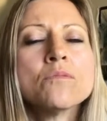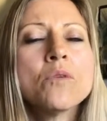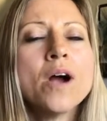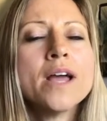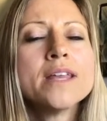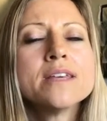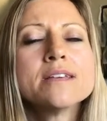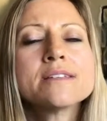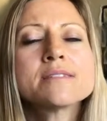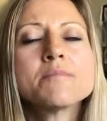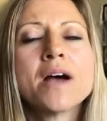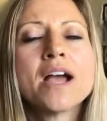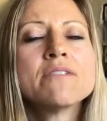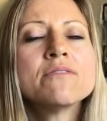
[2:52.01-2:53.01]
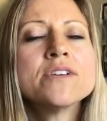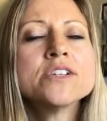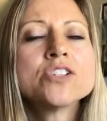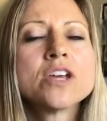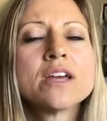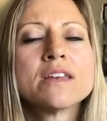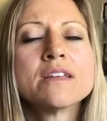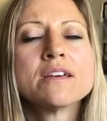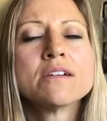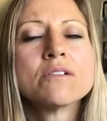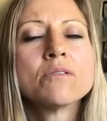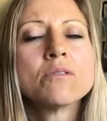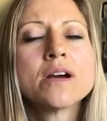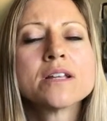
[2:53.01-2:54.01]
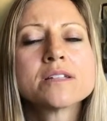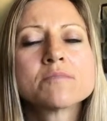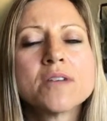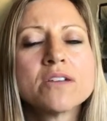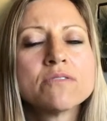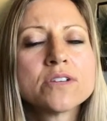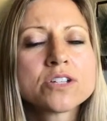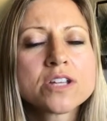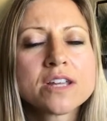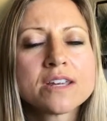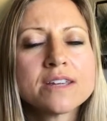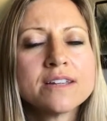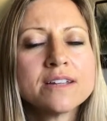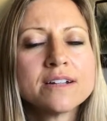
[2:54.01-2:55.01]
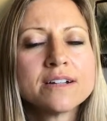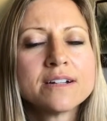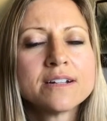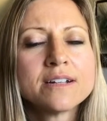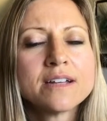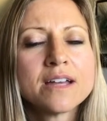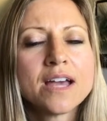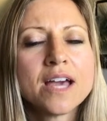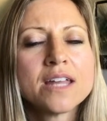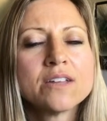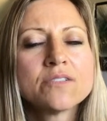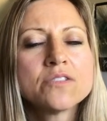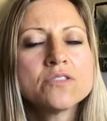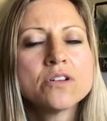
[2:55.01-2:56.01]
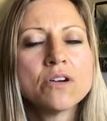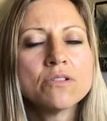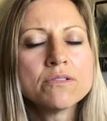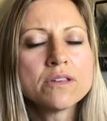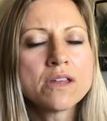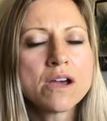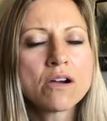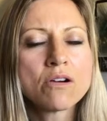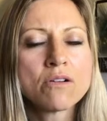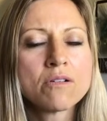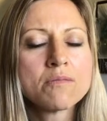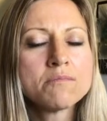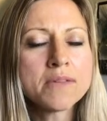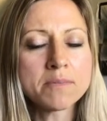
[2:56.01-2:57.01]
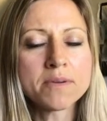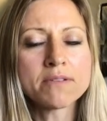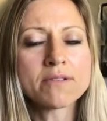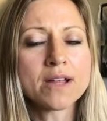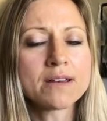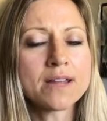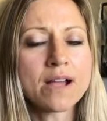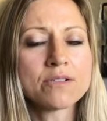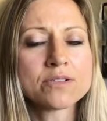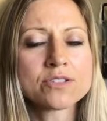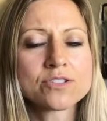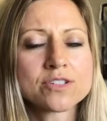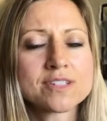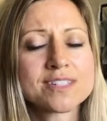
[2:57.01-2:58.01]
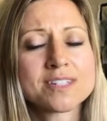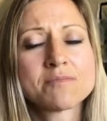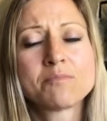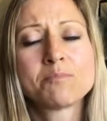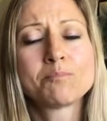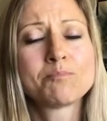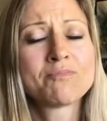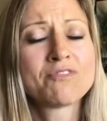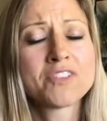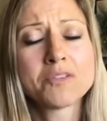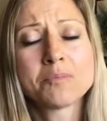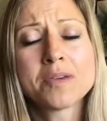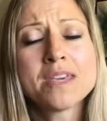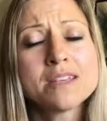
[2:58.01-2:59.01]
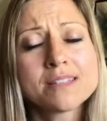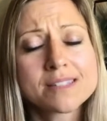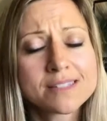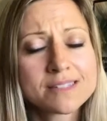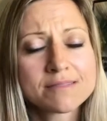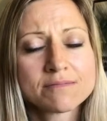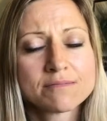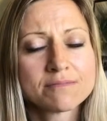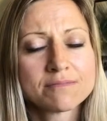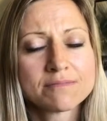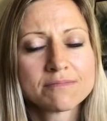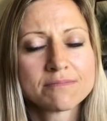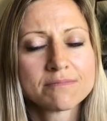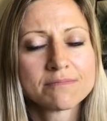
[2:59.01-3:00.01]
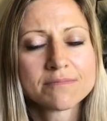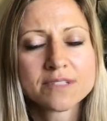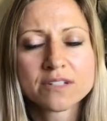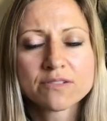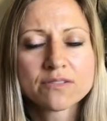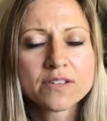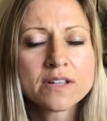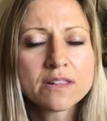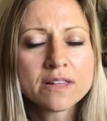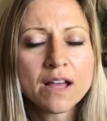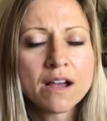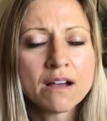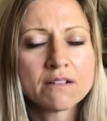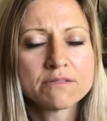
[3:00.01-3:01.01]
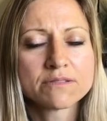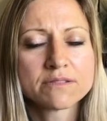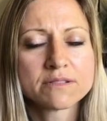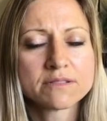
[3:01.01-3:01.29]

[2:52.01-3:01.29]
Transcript: What is my vision? What is my vision? And if you don't know, maybe right now it's just to feel peace, to feel love,